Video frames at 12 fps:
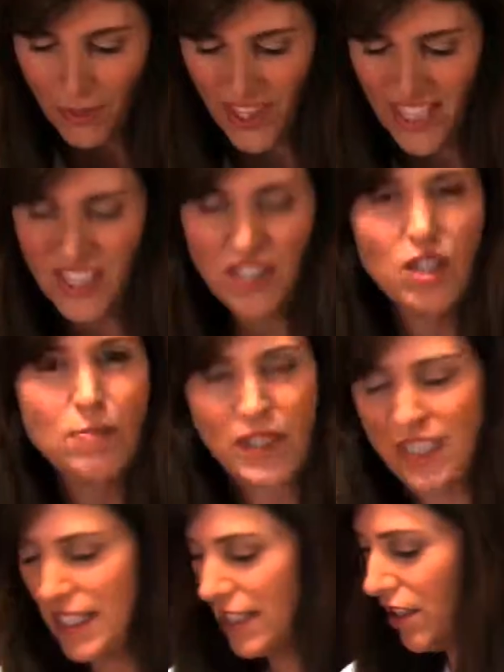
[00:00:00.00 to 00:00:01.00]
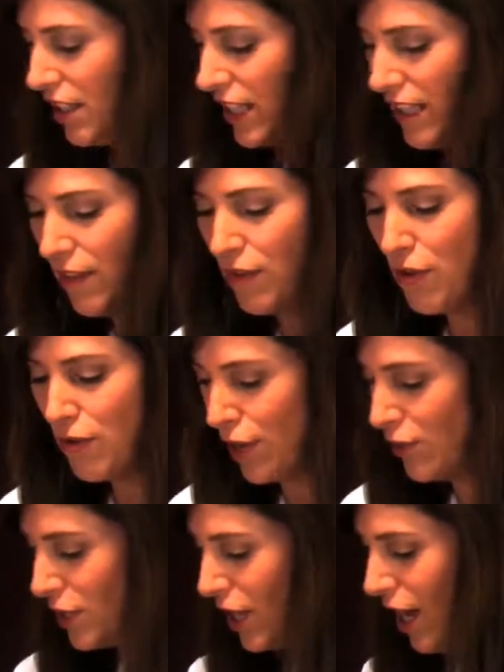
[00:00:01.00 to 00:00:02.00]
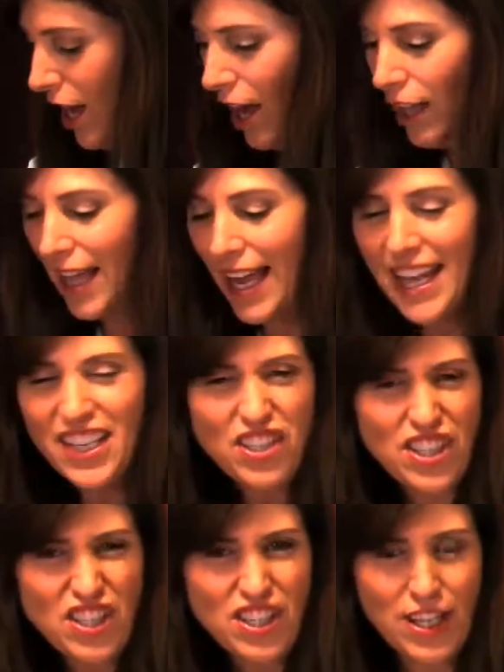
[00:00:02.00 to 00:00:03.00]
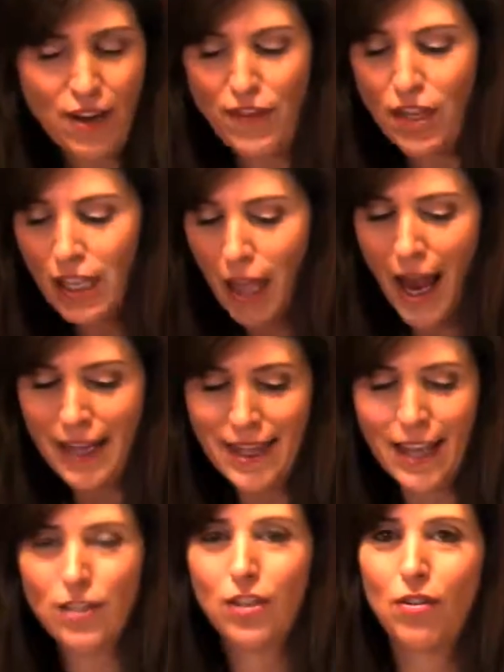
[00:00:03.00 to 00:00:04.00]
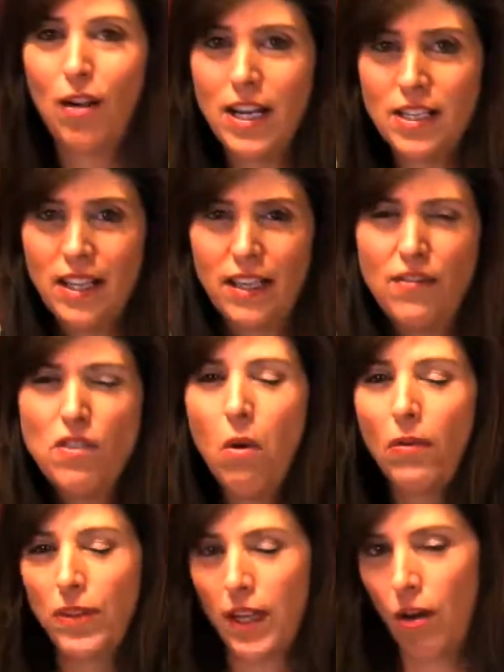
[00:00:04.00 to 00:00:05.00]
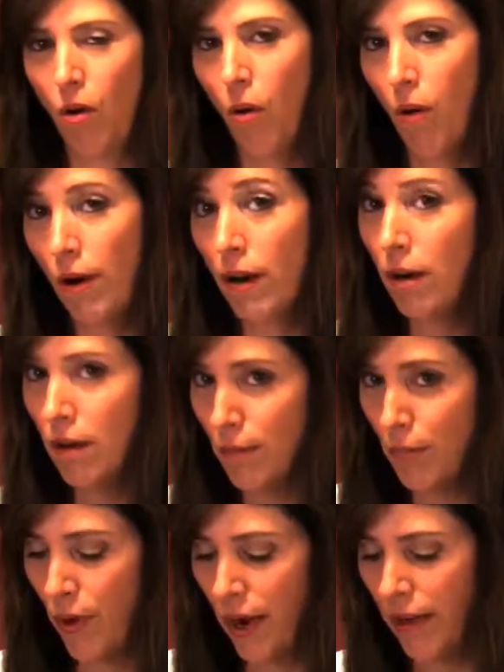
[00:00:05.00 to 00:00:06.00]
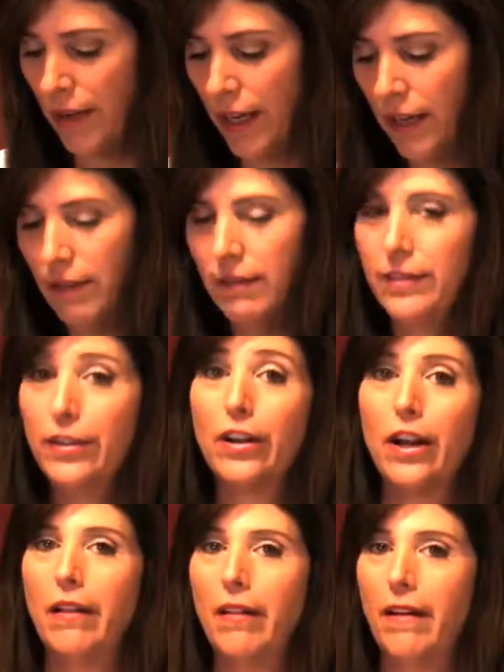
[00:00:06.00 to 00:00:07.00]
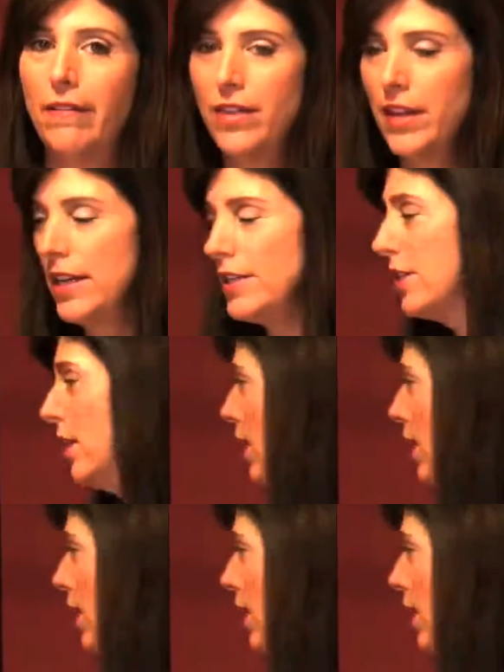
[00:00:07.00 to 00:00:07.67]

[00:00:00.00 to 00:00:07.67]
But that's good because it's going to give you those edges that if you like that crust, like if you want the corner brownie, you're going to love this.